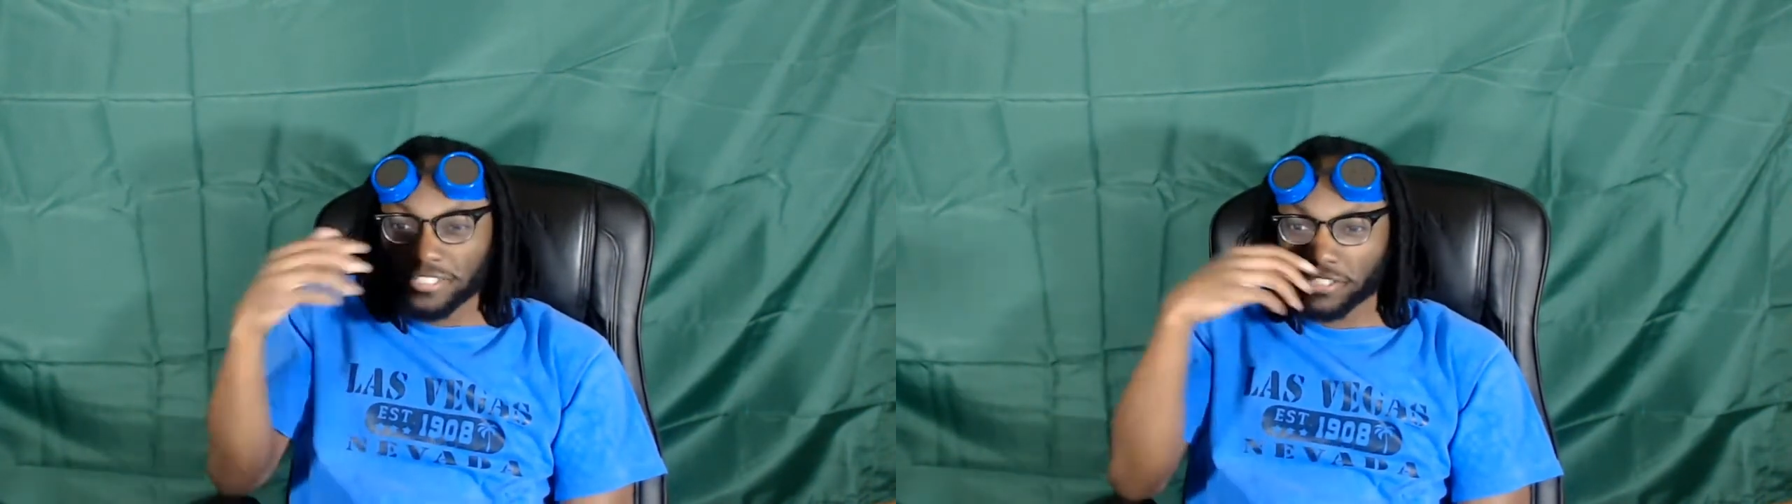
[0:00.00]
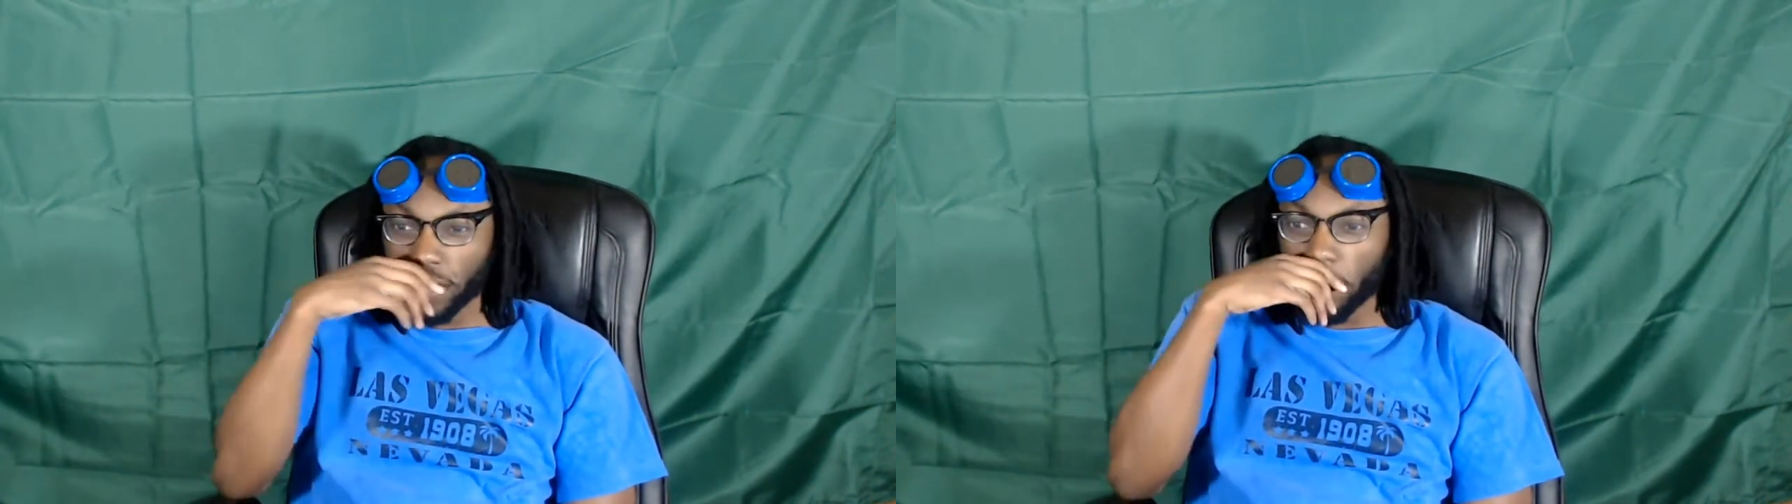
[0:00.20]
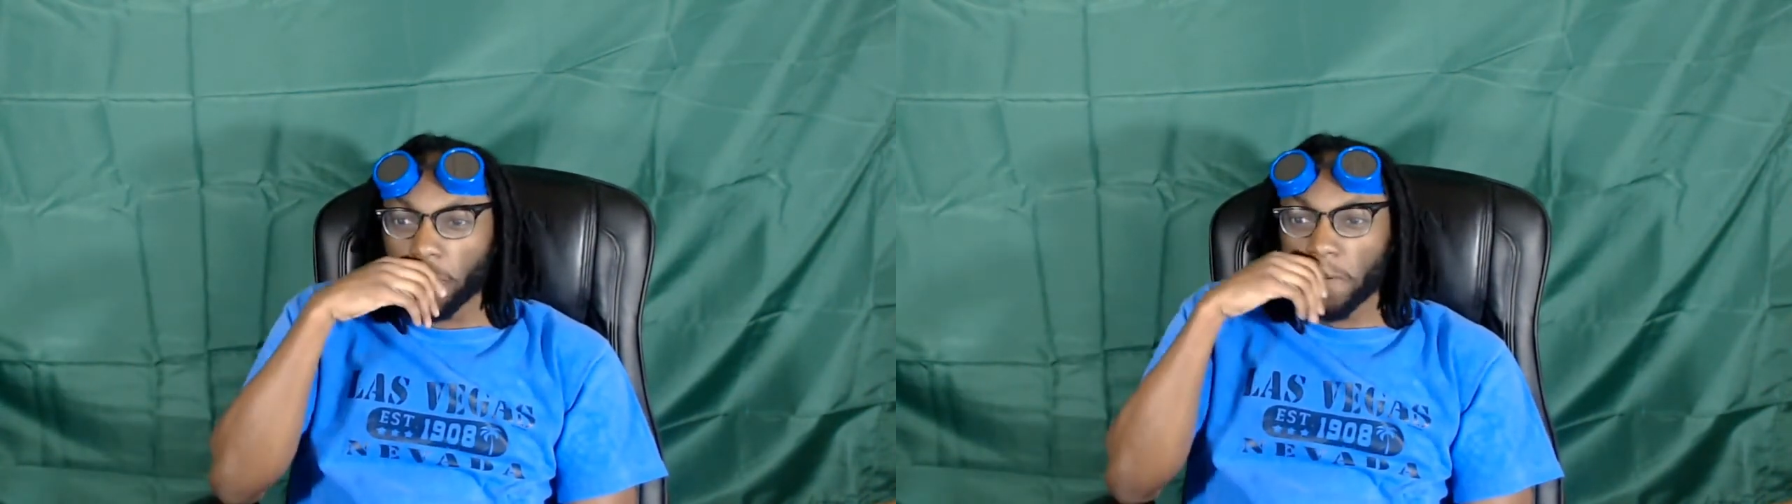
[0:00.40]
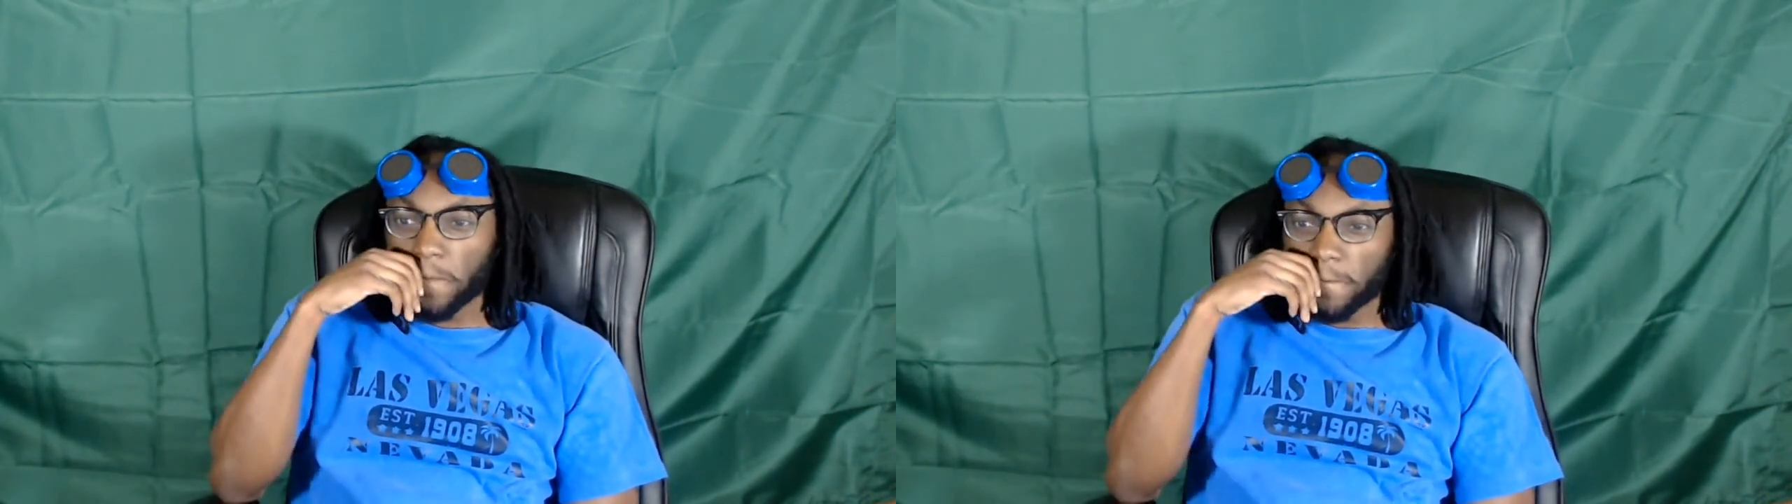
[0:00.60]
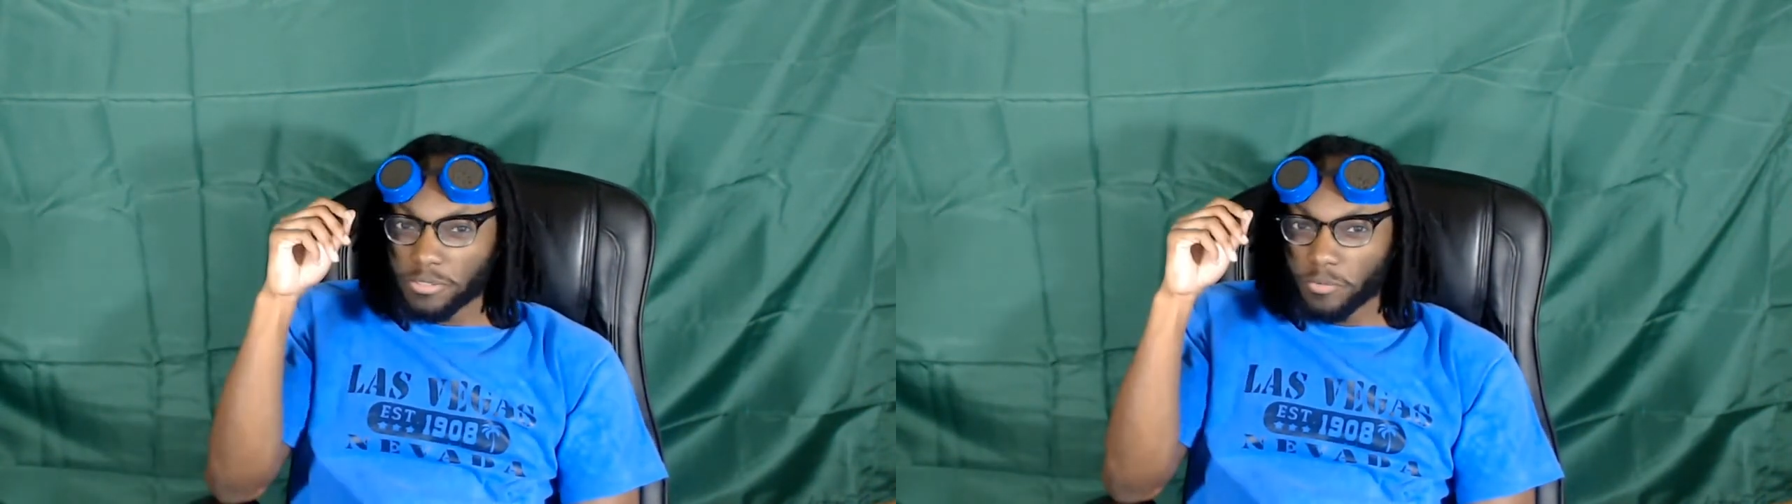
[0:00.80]
So,
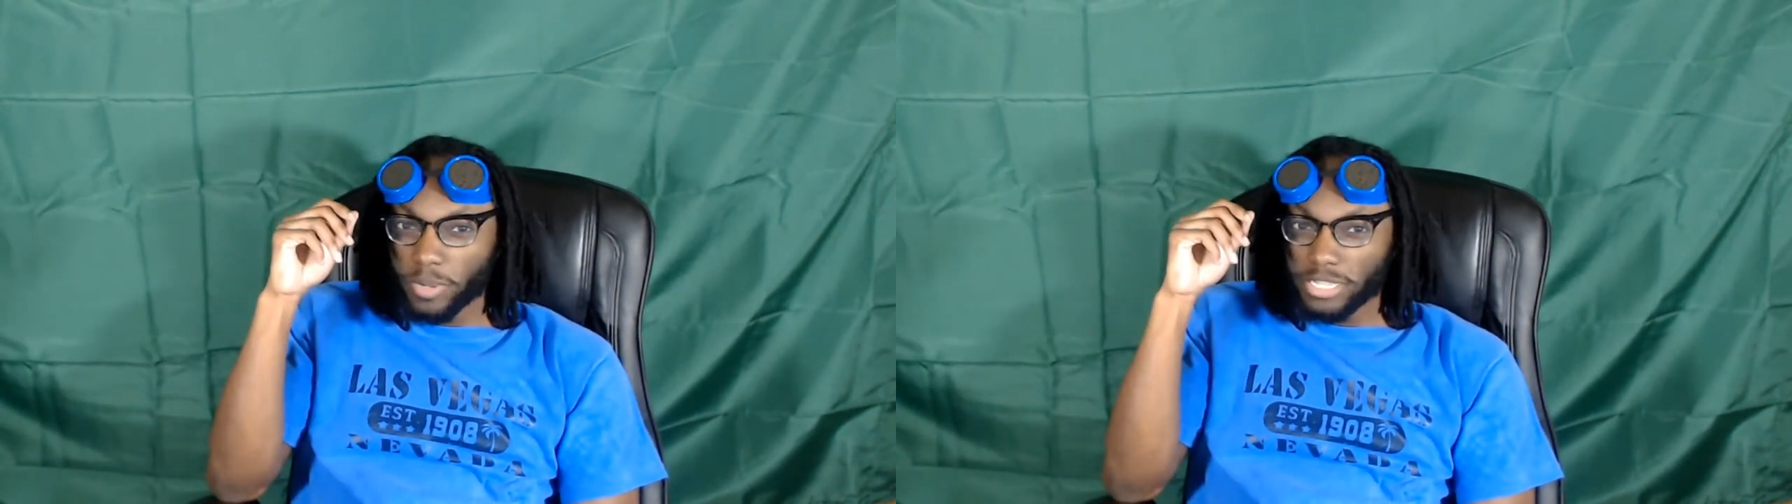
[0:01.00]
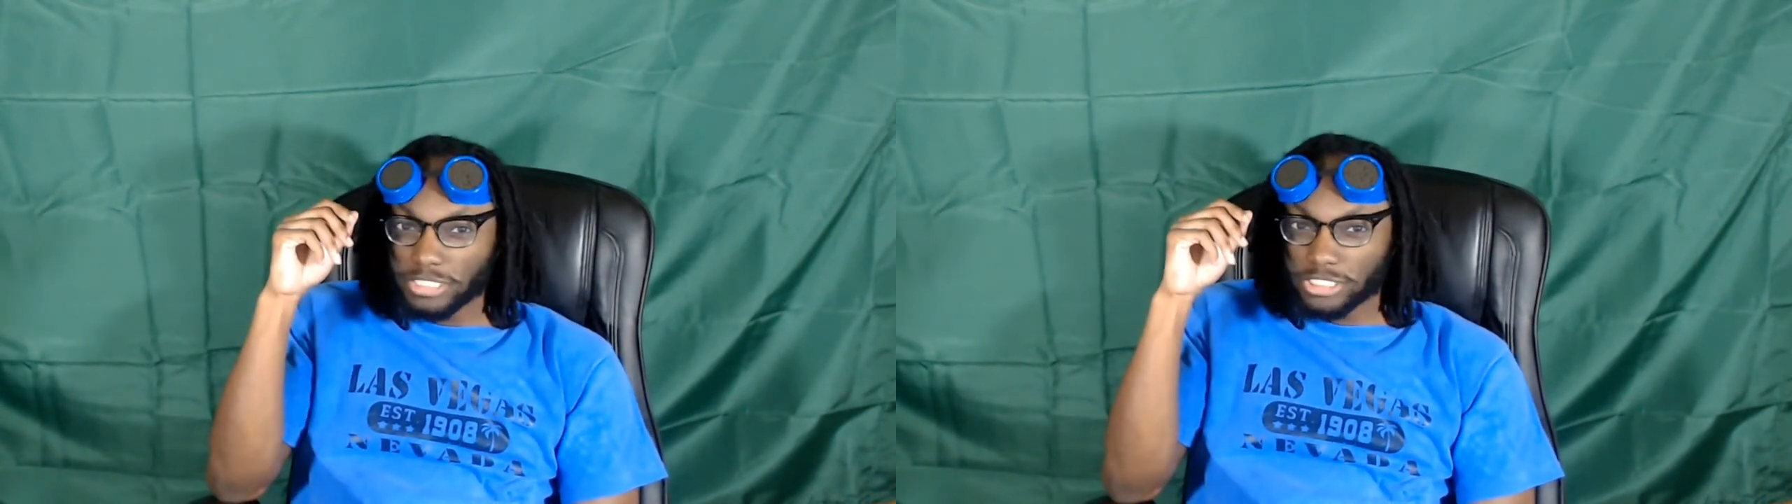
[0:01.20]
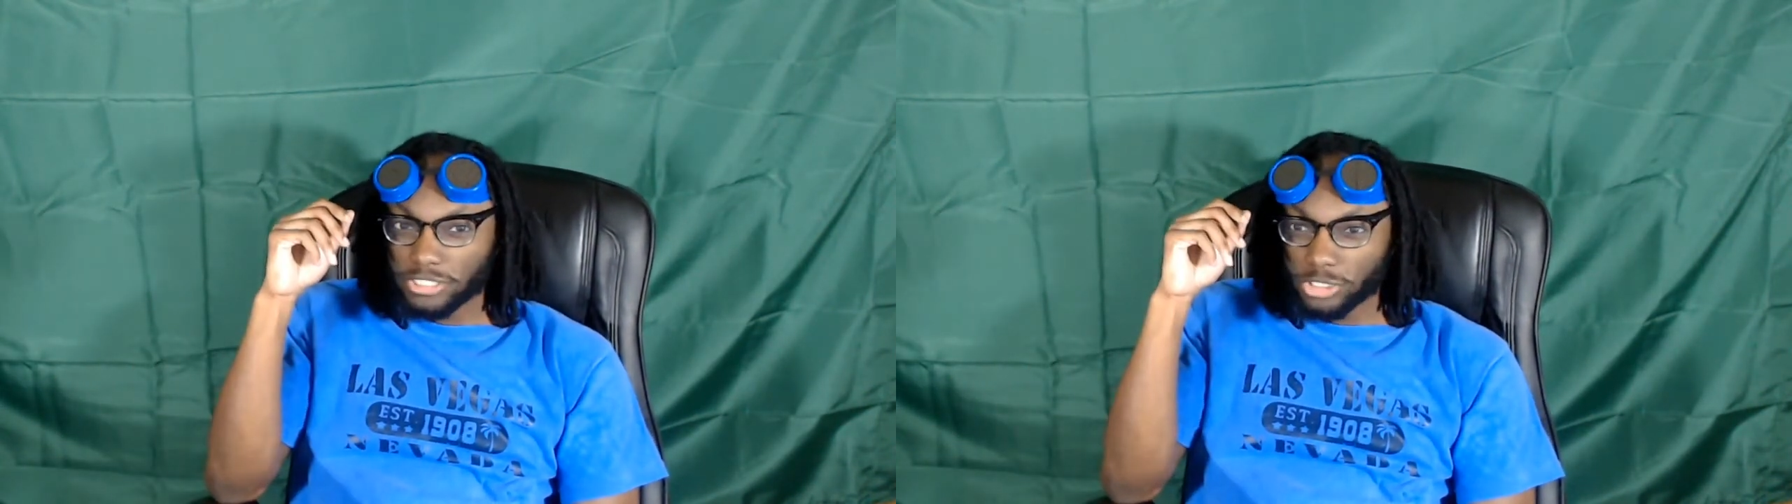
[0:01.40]
the way